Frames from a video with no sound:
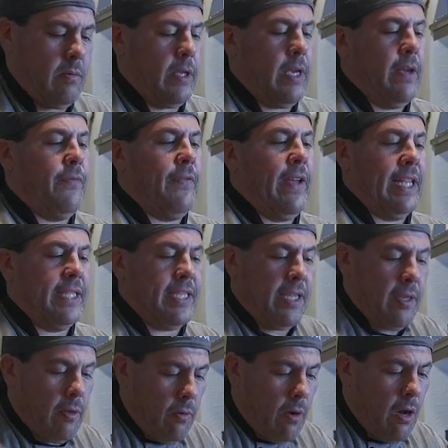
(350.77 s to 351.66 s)
Get
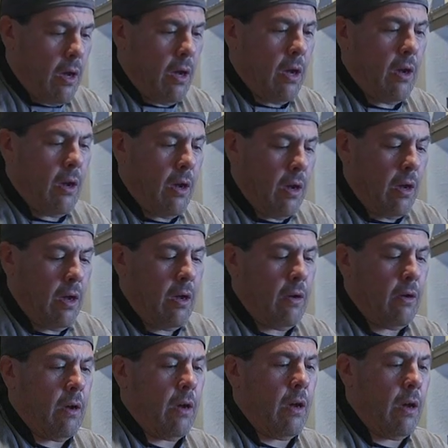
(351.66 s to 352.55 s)
fancy. Oh,
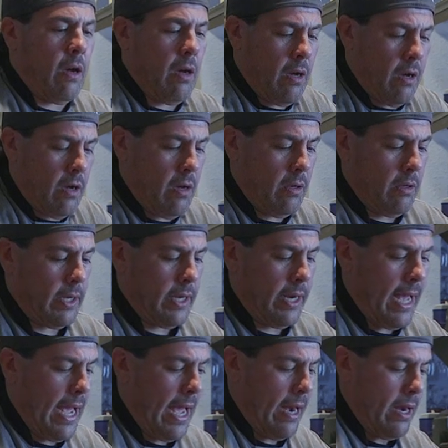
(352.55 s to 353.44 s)
oh, oh, look
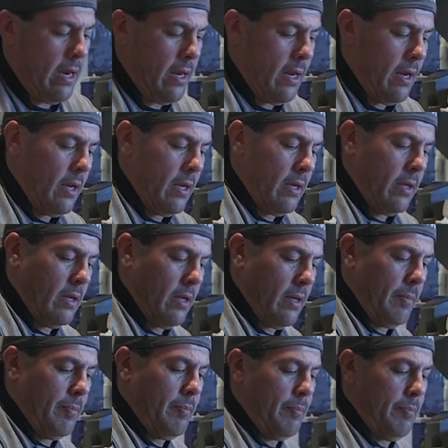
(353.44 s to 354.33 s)
at that.
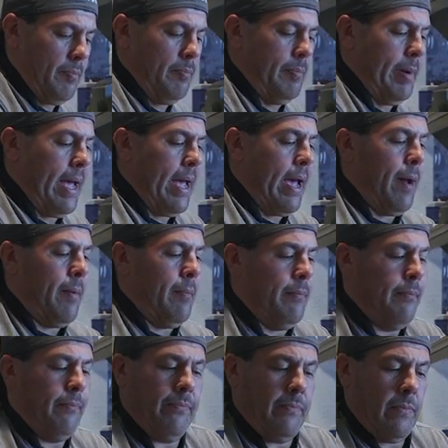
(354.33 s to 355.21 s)

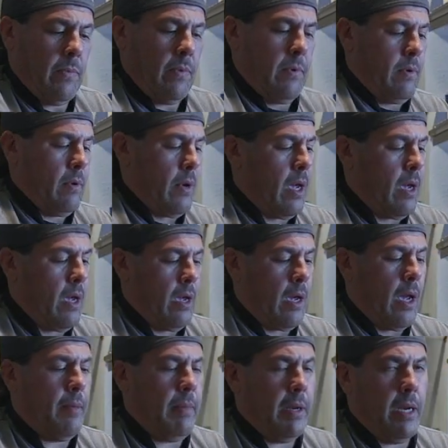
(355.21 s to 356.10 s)
Bam.
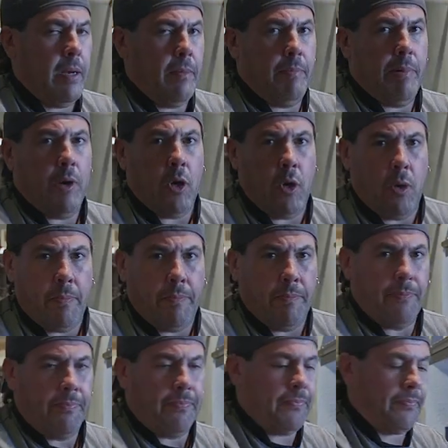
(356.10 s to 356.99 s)
I mean,
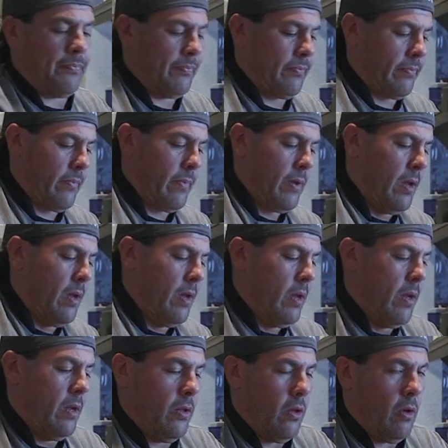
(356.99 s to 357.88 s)
boom.
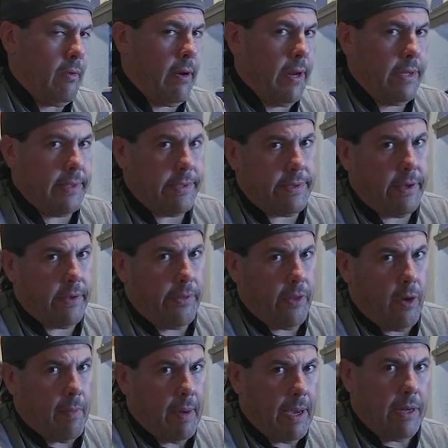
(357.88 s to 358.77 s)
Don't want to insult
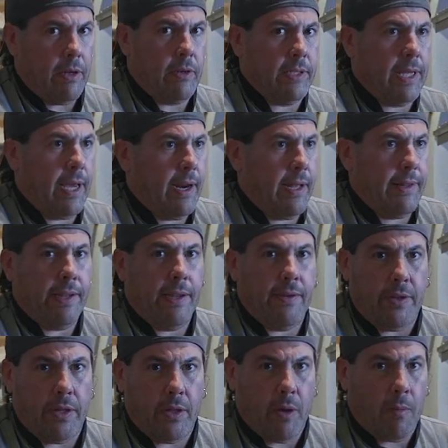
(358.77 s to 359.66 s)
nobody who's not on
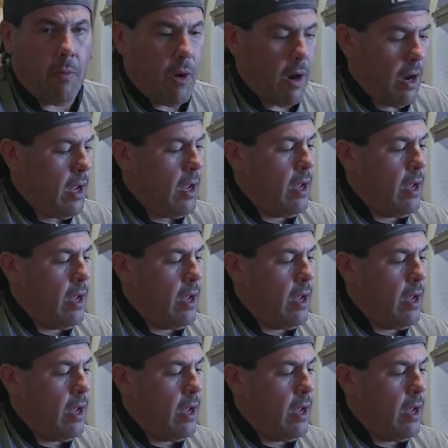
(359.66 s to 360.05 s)
TV no more.